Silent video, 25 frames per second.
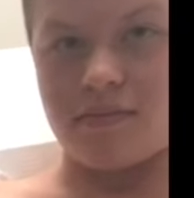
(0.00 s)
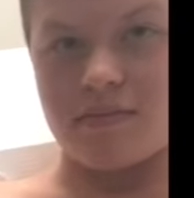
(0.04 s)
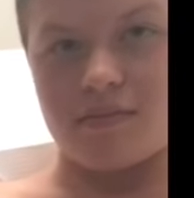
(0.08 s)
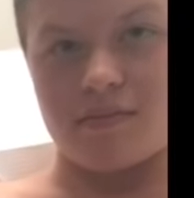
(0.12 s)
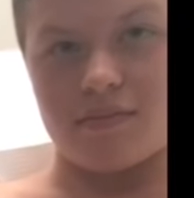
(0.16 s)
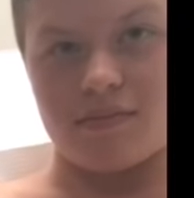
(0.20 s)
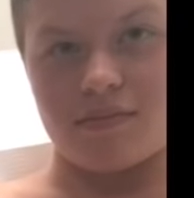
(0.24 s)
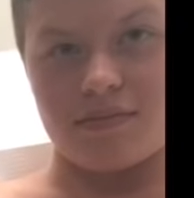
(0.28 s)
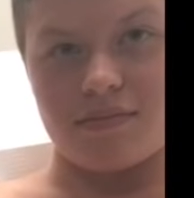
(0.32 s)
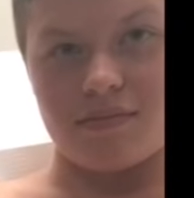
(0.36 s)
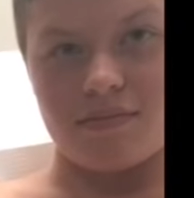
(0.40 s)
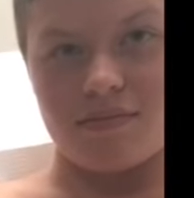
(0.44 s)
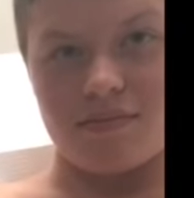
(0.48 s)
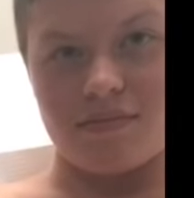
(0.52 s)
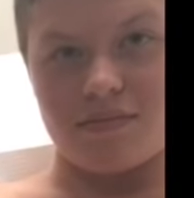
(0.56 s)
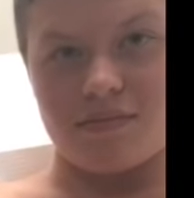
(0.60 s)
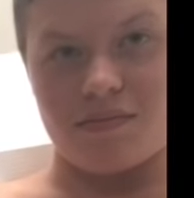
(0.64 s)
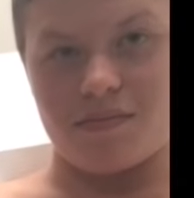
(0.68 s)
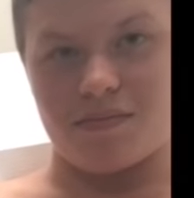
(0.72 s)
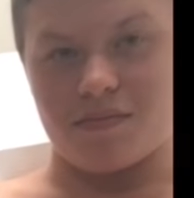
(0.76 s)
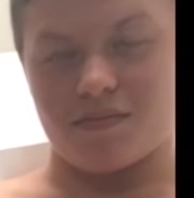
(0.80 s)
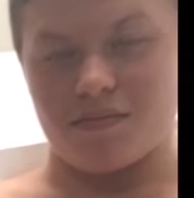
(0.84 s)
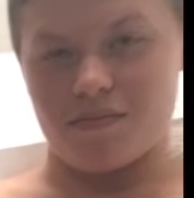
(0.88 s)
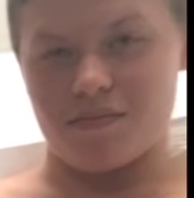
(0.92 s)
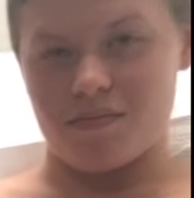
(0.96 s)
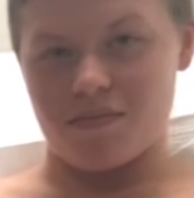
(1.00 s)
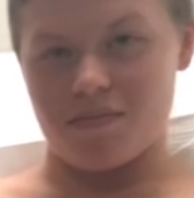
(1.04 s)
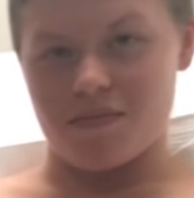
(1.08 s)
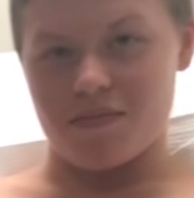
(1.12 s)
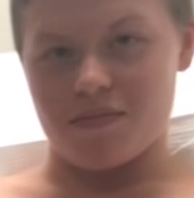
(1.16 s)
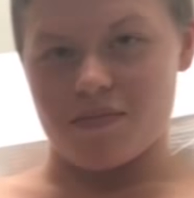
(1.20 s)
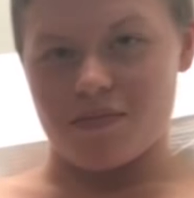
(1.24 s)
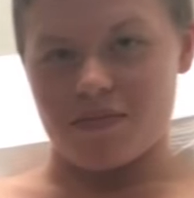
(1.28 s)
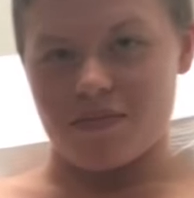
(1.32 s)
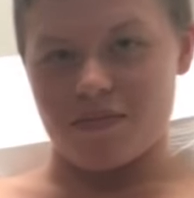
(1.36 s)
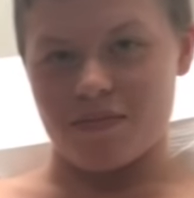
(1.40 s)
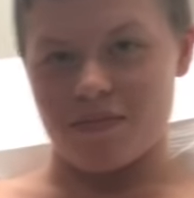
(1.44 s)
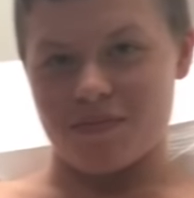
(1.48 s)

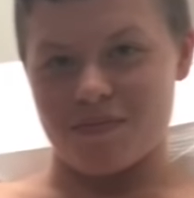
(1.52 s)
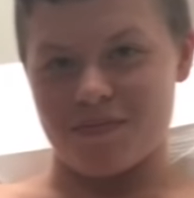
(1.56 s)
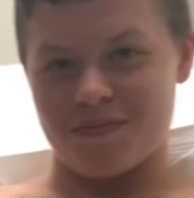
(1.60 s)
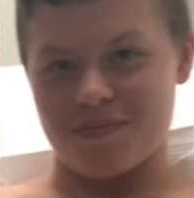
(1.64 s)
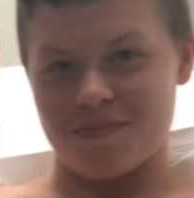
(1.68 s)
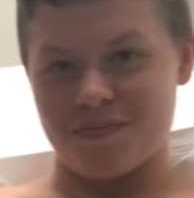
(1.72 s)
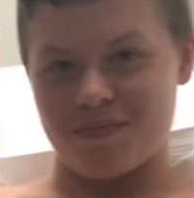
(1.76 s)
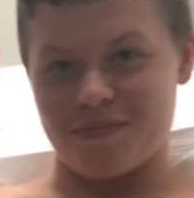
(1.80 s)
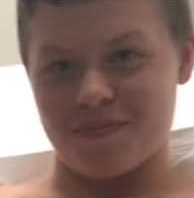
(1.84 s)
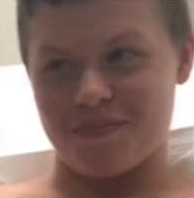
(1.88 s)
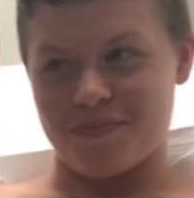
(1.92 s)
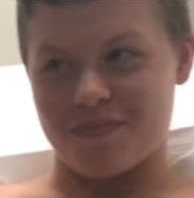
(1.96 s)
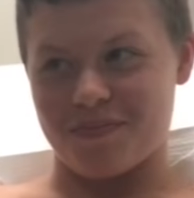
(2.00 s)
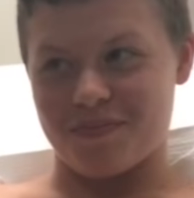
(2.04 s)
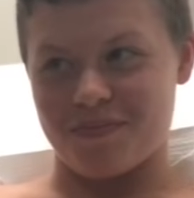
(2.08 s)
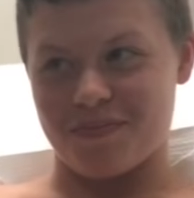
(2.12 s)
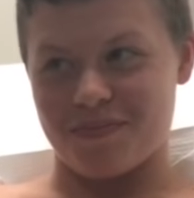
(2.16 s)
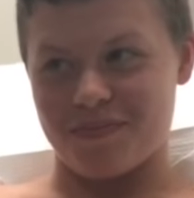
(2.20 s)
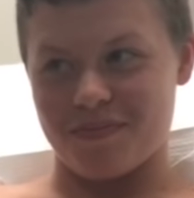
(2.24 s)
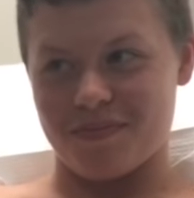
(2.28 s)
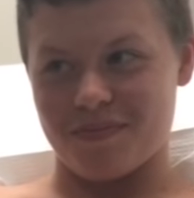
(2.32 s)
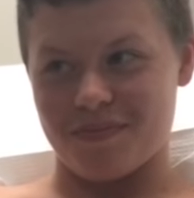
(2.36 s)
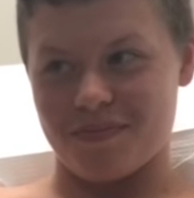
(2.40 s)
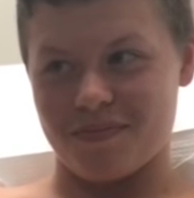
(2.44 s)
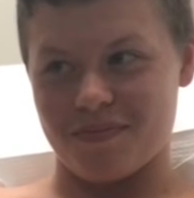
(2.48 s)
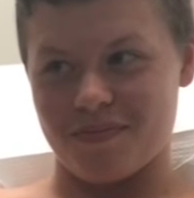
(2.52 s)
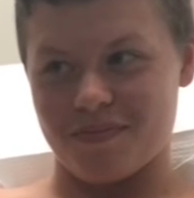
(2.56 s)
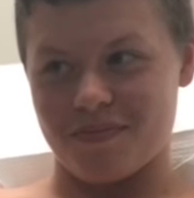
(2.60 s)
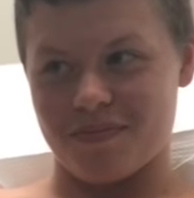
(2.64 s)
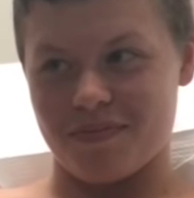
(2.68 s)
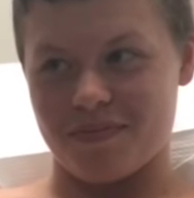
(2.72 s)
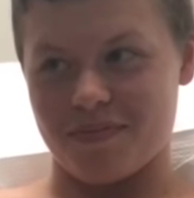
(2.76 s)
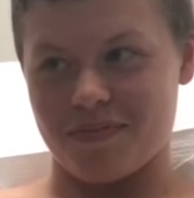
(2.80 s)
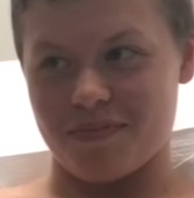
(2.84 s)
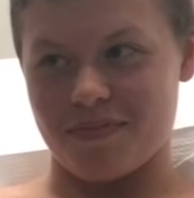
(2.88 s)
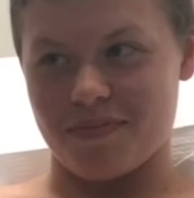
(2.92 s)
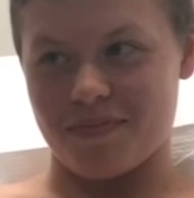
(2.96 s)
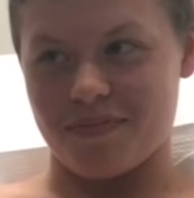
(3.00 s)

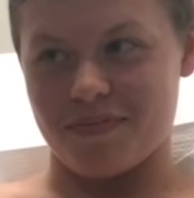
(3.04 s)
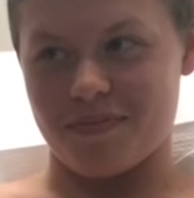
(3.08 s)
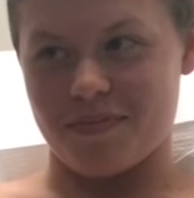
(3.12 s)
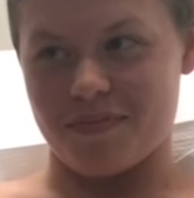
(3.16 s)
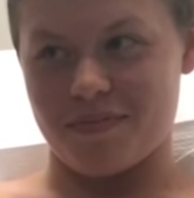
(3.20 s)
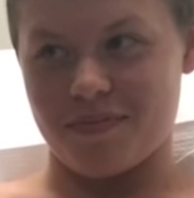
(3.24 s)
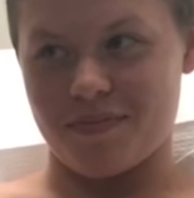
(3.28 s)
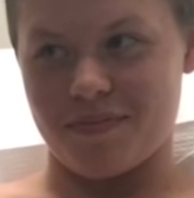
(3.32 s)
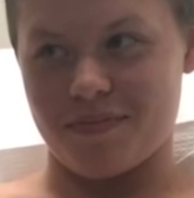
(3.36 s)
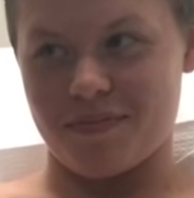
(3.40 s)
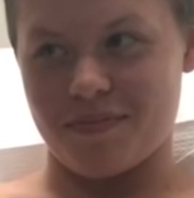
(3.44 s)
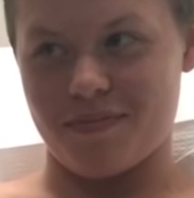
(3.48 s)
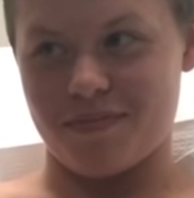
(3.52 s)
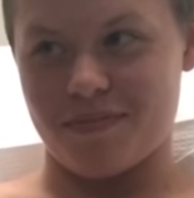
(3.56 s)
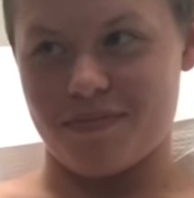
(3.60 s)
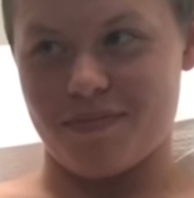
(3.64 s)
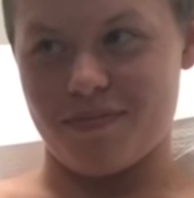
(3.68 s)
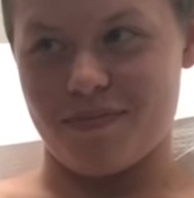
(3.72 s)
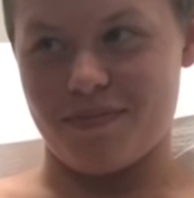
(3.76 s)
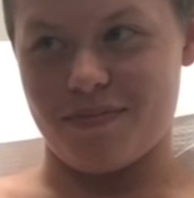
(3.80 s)
[no speech]